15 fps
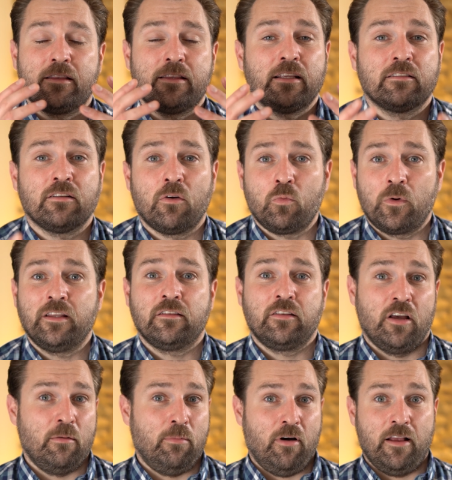things like wind
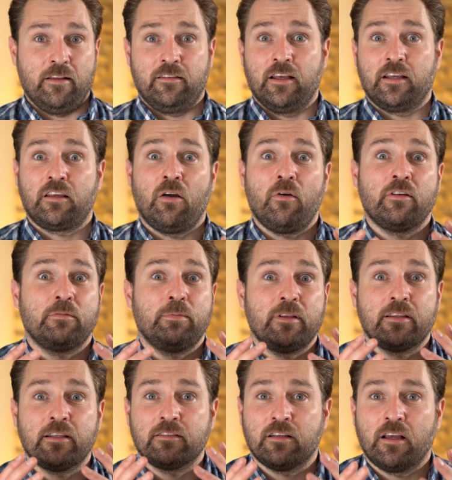turbines, they're going to be
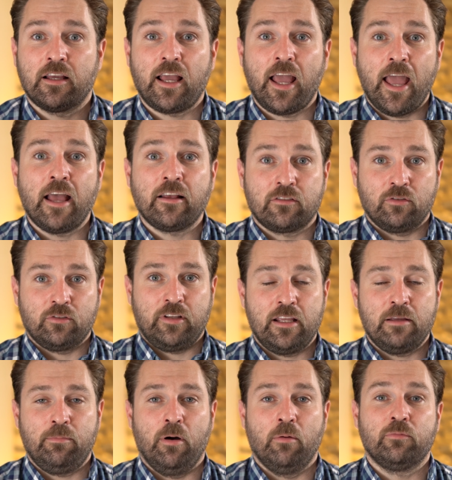things like air source
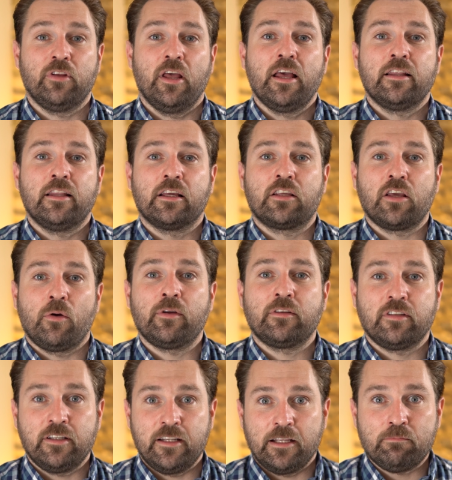heat pumps. They're going
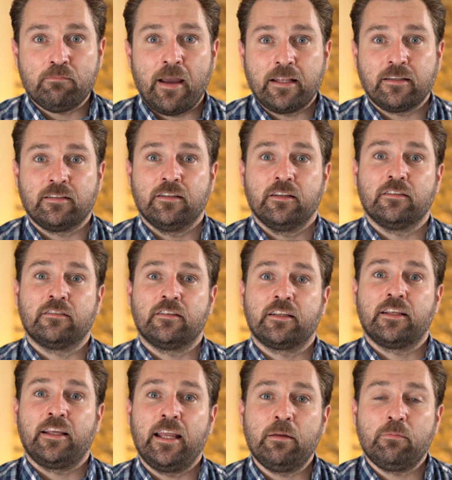to need maintenance to
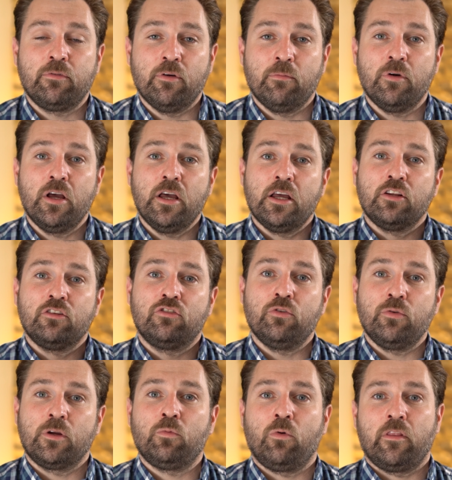keep them
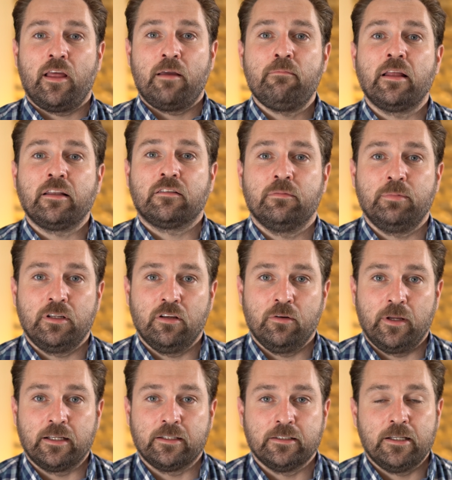doing what they're meant to be
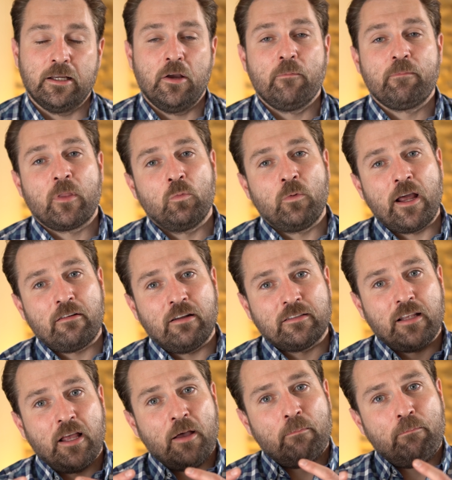doing.
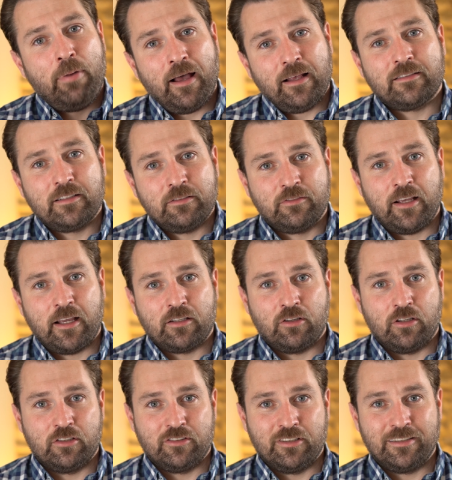Whereas passive
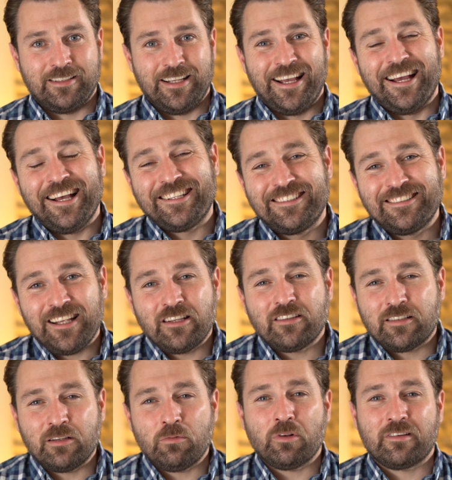technologies,
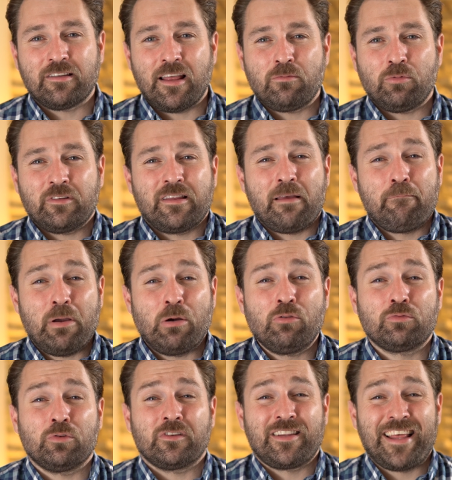essentially once they're
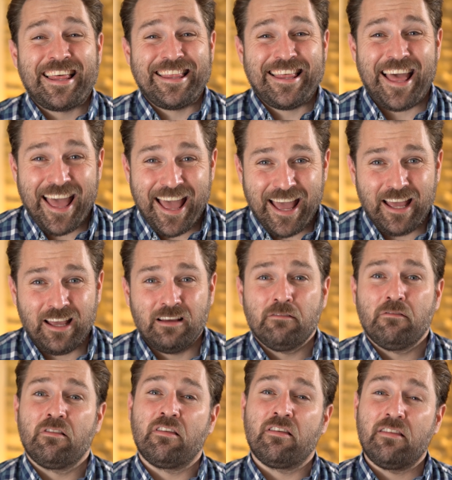built, once they're there,
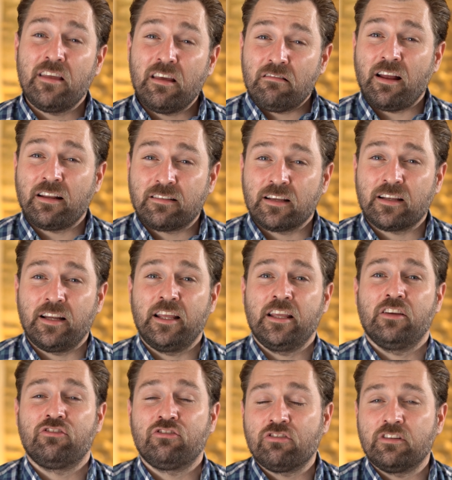theoretically
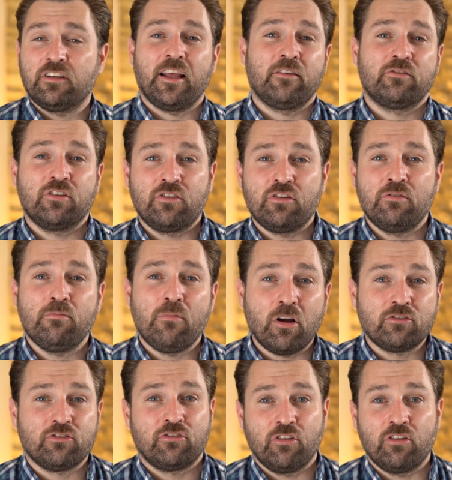you shouldn't have to do
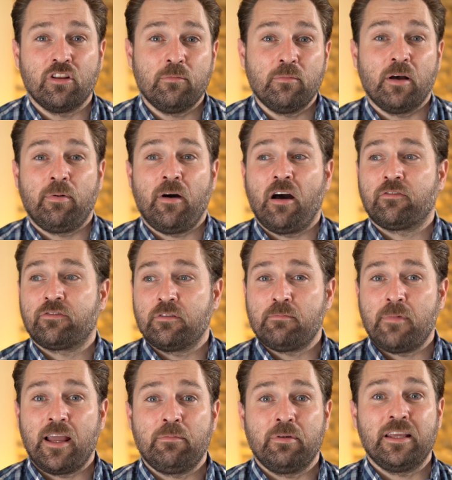much to them apart from
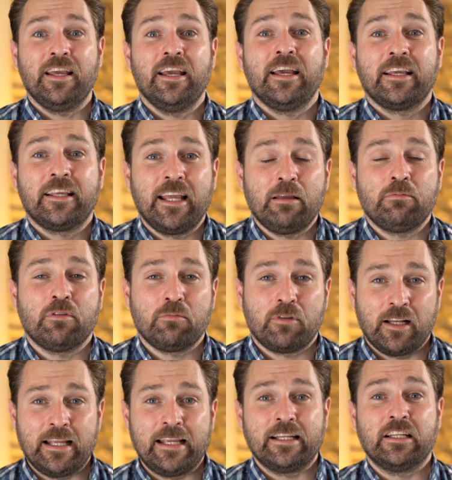maybe keep them
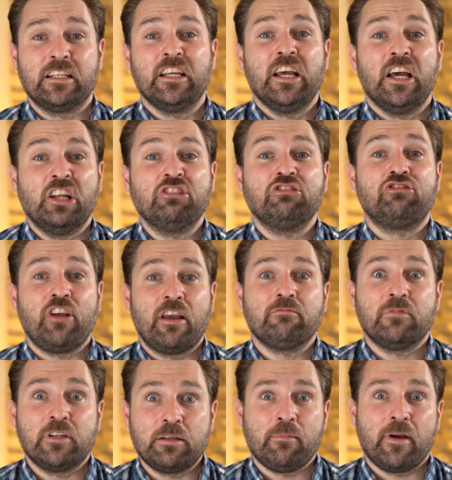clean and
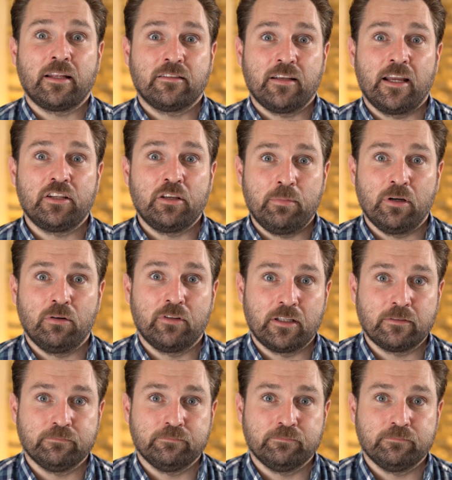generally maintain your building.